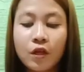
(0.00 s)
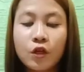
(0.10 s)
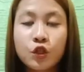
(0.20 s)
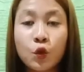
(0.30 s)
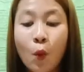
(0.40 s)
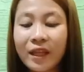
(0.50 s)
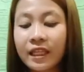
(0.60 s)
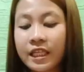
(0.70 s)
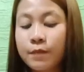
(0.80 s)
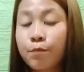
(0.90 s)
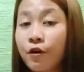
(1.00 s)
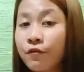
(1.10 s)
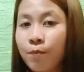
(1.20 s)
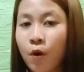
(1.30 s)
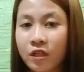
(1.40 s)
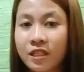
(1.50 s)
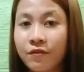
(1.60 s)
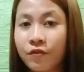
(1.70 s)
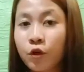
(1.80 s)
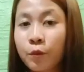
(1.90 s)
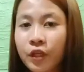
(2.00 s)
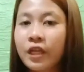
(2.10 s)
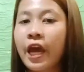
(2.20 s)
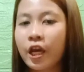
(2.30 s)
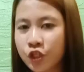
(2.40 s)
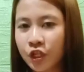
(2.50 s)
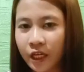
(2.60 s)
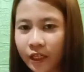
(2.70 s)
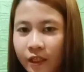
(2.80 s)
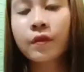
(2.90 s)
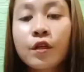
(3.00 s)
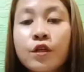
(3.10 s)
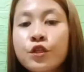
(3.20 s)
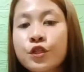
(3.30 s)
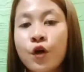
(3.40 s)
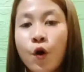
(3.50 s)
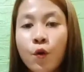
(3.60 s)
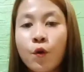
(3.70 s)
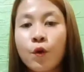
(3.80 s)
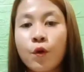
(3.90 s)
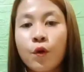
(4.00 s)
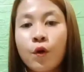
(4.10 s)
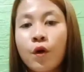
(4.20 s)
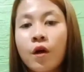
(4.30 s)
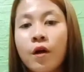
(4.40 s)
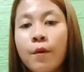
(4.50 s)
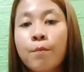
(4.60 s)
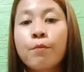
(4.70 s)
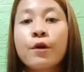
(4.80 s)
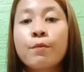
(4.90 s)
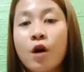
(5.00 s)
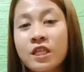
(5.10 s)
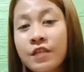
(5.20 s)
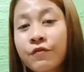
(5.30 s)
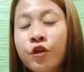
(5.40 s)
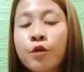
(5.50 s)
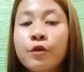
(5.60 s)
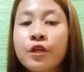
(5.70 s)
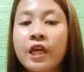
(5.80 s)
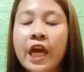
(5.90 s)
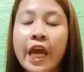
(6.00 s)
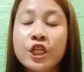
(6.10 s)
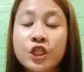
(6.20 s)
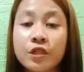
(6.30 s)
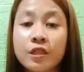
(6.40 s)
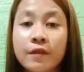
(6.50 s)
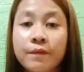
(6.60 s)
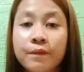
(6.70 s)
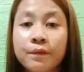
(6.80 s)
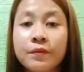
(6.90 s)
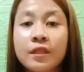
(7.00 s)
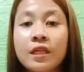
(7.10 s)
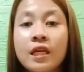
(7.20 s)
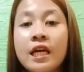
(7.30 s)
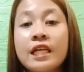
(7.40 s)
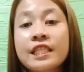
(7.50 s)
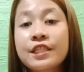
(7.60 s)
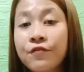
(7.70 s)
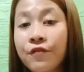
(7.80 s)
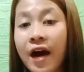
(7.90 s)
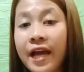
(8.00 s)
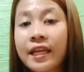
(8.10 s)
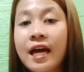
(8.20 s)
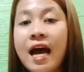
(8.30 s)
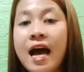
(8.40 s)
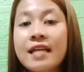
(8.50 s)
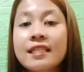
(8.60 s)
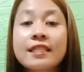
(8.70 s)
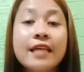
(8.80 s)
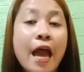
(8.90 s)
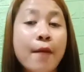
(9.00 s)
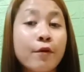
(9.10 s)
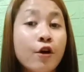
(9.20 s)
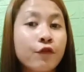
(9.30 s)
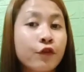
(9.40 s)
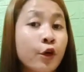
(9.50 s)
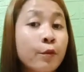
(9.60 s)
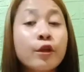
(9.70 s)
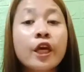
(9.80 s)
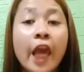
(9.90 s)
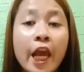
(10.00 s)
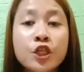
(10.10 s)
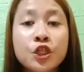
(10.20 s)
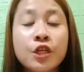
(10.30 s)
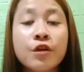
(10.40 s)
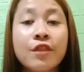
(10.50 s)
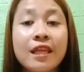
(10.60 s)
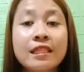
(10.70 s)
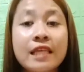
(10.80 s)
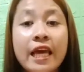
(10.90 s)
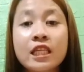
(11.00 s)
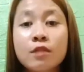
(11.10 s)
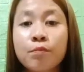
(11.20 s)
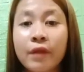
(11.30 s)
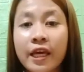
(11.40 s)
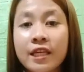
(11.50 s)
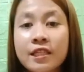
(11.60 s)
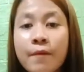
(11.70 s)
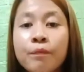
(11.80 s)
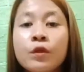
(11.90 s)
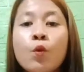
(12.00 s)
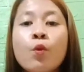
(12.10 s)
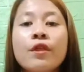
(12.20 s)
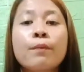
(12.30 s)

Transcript: So, what is purposive communication? So, purposive communication is defined as a type of communication that takes place with a